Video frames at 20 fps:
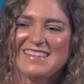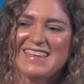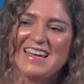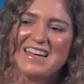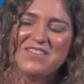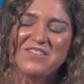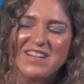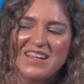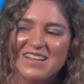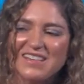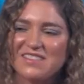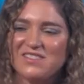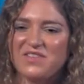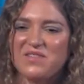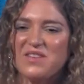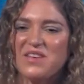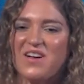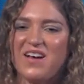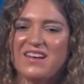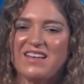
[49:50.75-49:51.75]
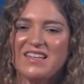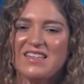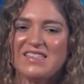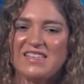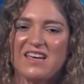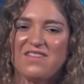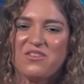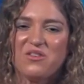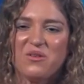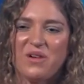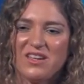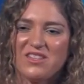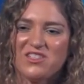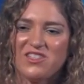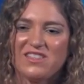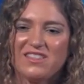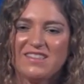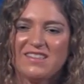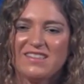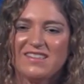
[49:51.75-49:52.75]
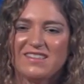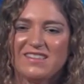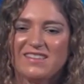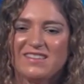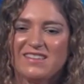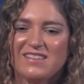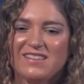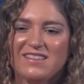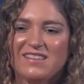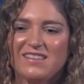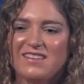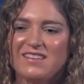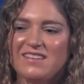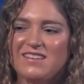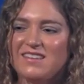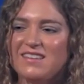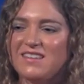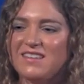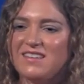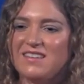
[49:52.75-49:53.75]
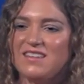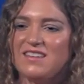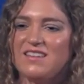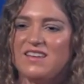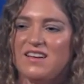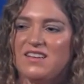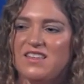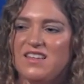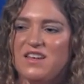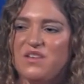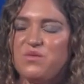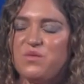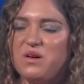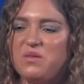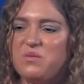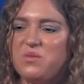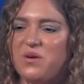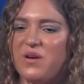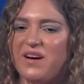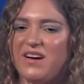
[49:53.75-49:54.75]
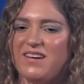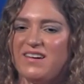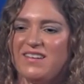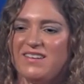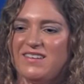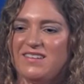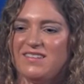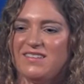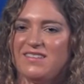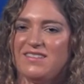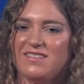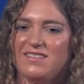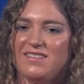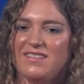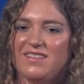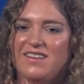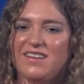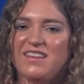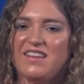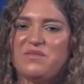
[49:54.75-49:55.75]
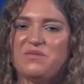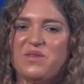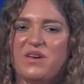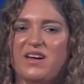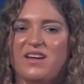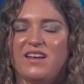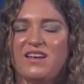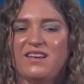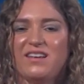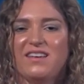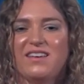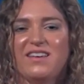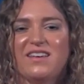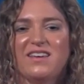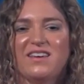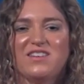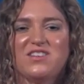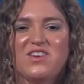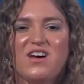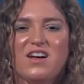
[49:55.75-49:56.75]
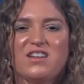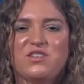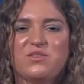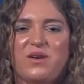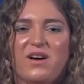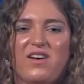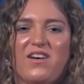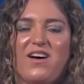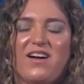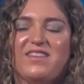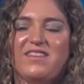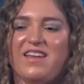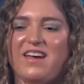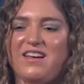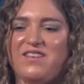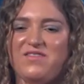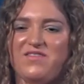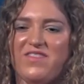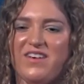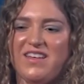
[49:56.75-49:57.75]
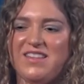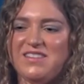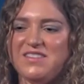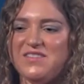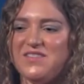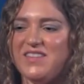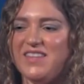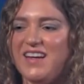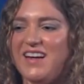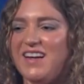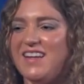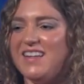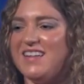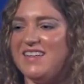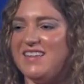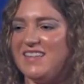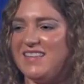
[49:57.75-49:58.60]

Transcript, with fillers: Anyone else from the audience have a question? I'll take one more, and then we're going to talk to our online friends over there.